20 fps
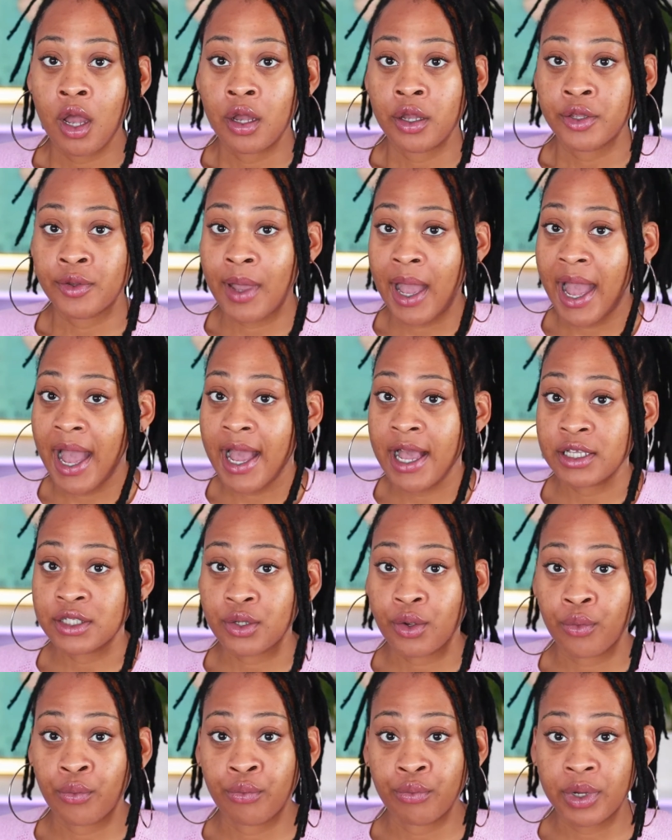you
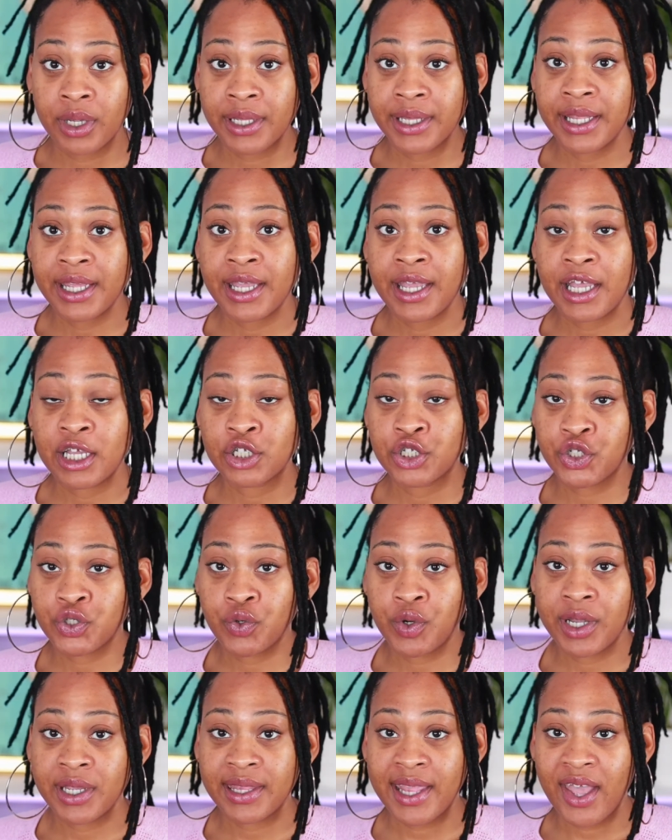guys really
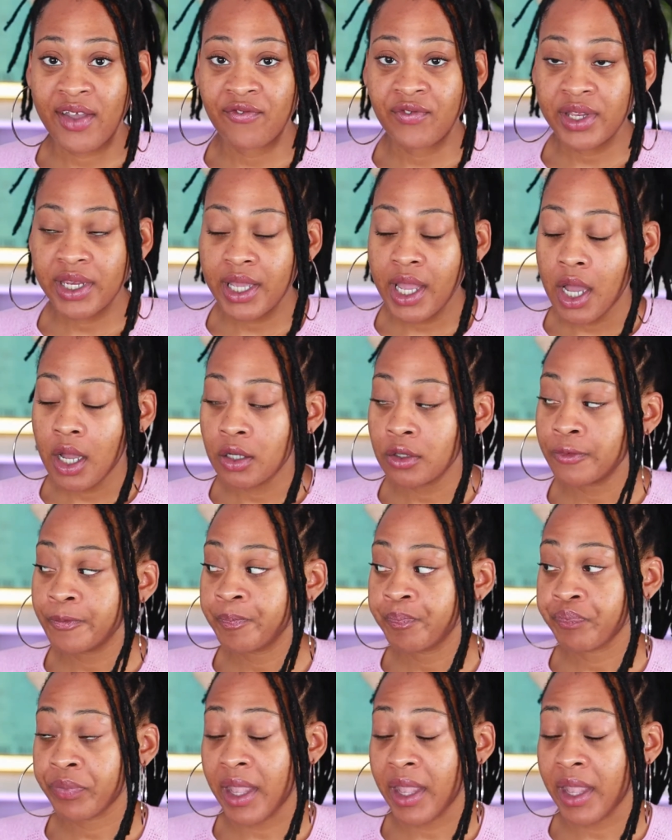enjoyed that video,